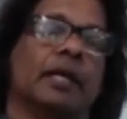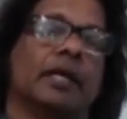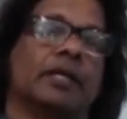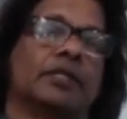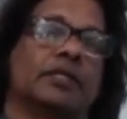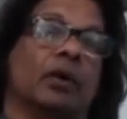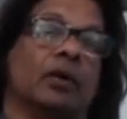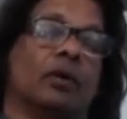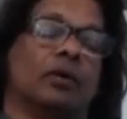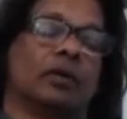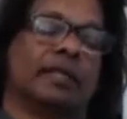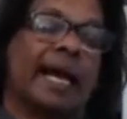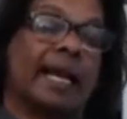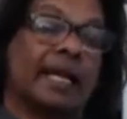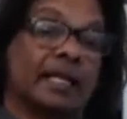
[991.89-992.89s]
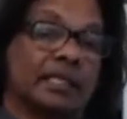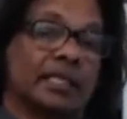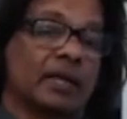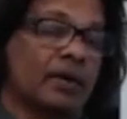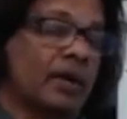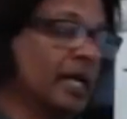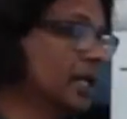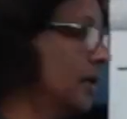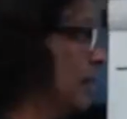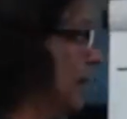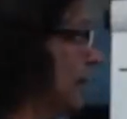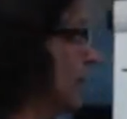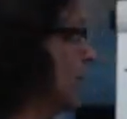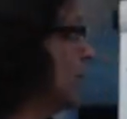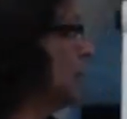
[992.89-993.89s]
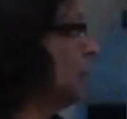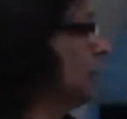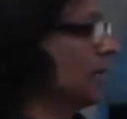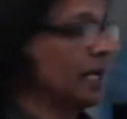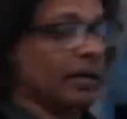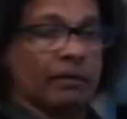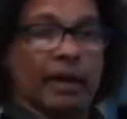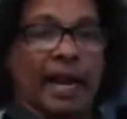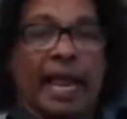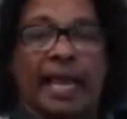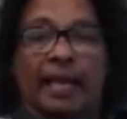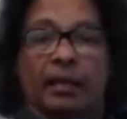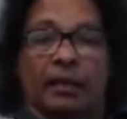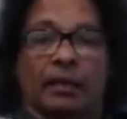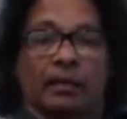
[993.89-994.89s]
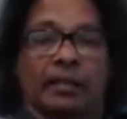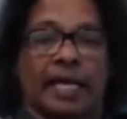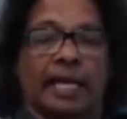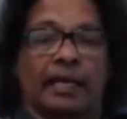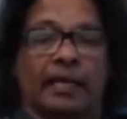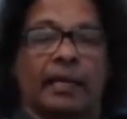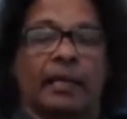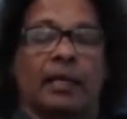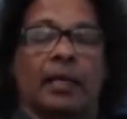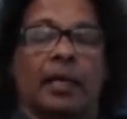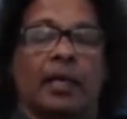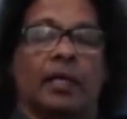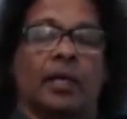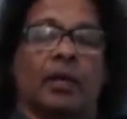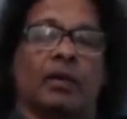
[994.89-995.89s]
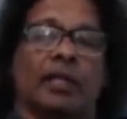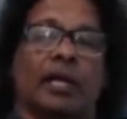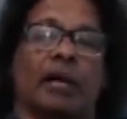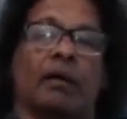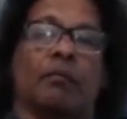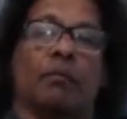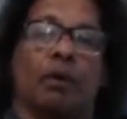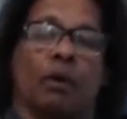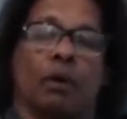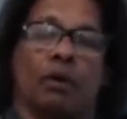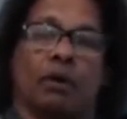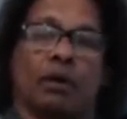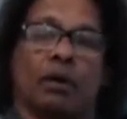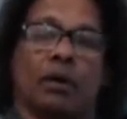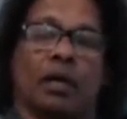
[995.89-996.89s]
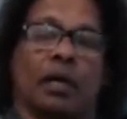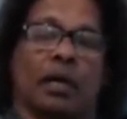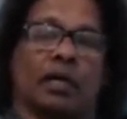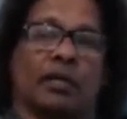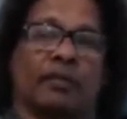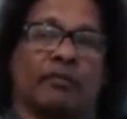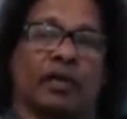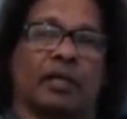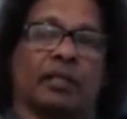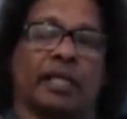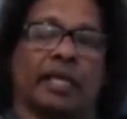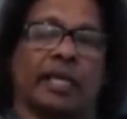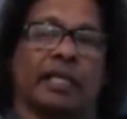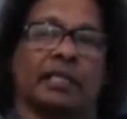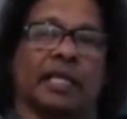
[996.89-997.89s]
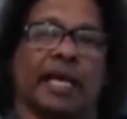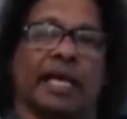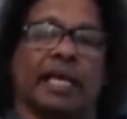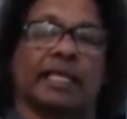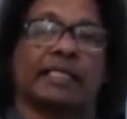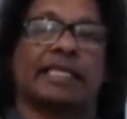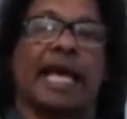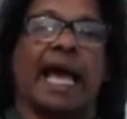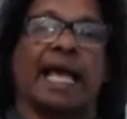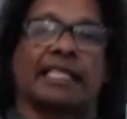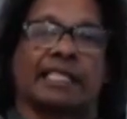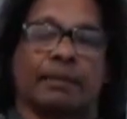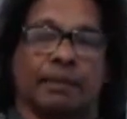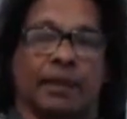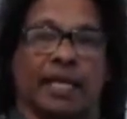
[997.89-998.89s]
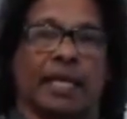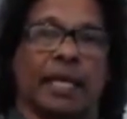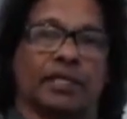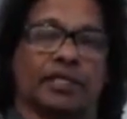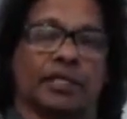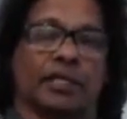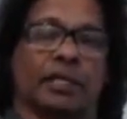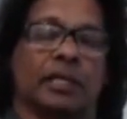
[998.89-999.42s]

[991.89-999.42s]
So that is a criteria, and you can rank that you know there are more uh, difficult things like a SaaS application,